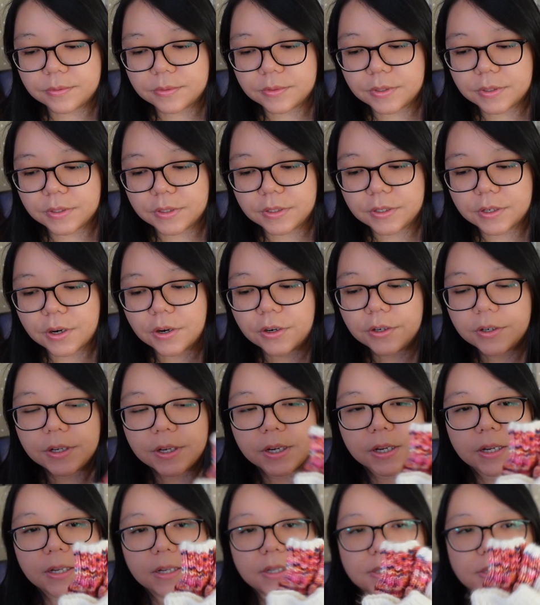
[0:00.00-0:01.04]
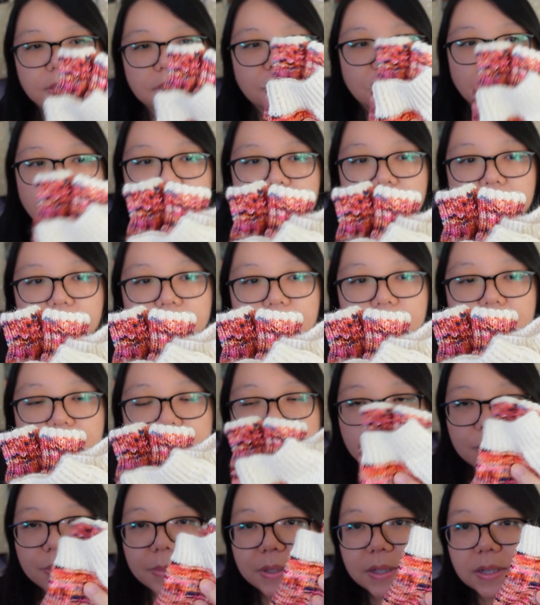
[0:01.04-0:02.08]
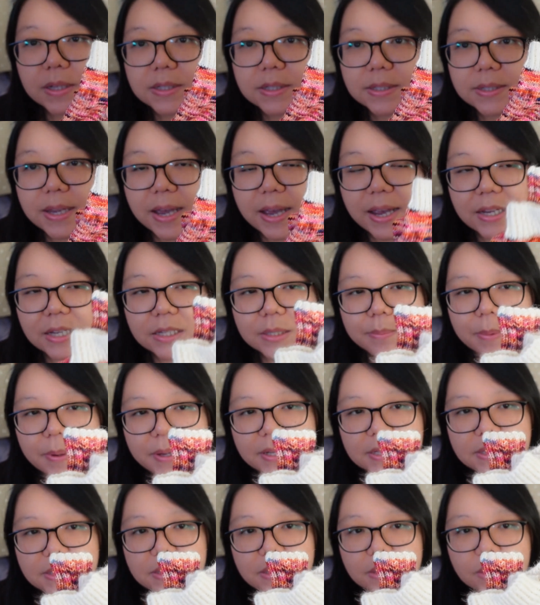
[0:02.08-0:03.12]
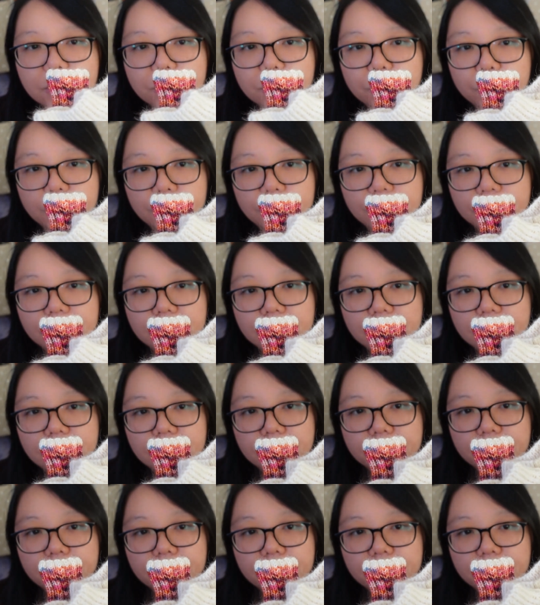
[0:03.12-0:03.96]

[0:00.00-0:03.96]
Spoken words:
The yarn is not similar size, but it still work.